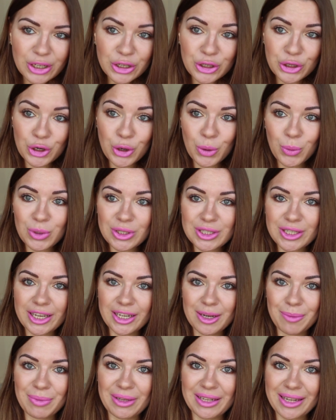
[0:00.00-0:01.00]
you know what's
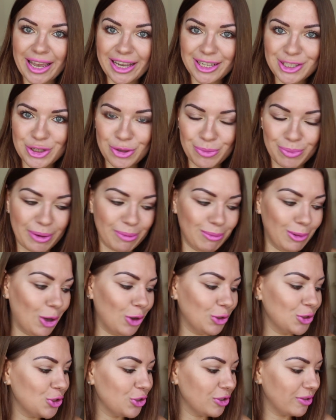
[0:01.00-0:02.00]
gonna be next on my
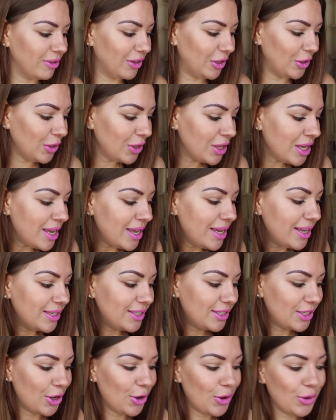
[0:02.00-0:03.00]
blog to review.
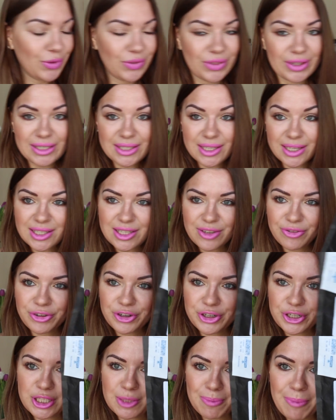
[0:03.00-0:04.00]
So this is the
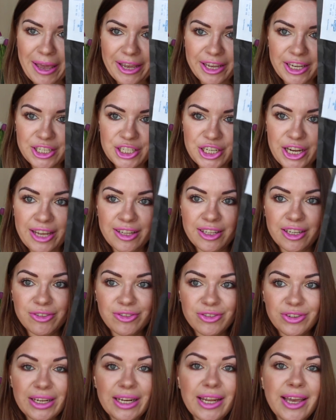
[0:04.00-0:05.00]
first package, and I
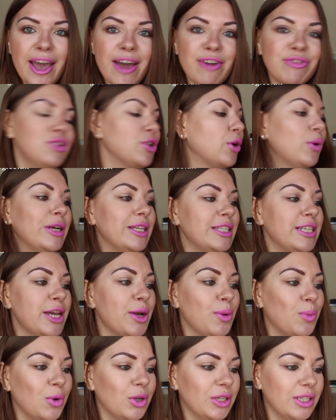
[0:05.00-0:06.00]
really have no
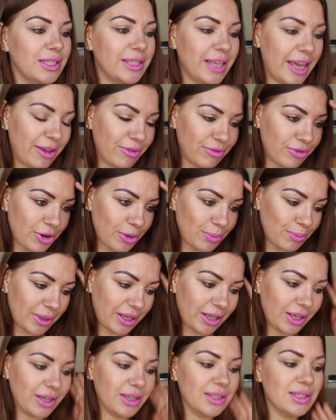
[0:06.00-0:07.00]
idea what it came from
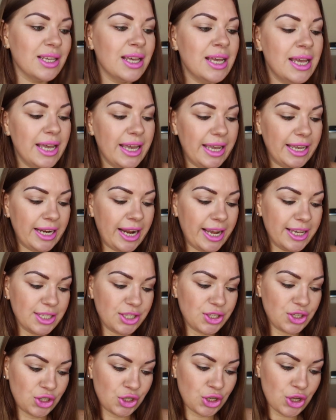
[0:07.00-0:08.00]
because it
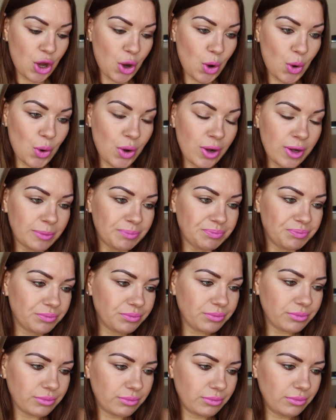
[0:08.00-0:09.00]
has no
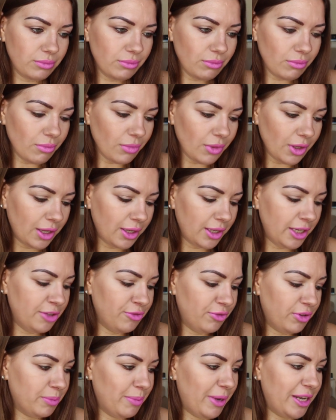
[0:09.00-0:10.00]

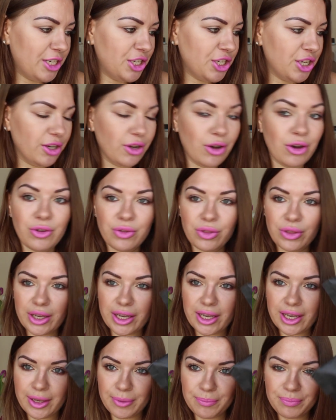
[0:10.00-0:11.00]
information on
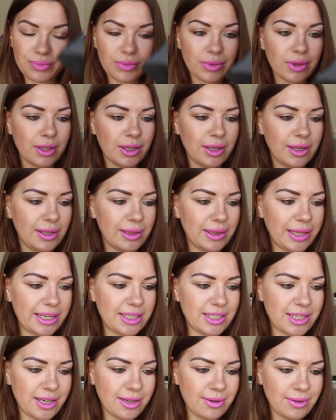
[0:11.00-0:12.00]
the
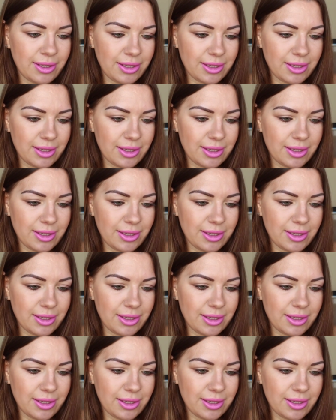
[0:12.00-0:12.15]
letter.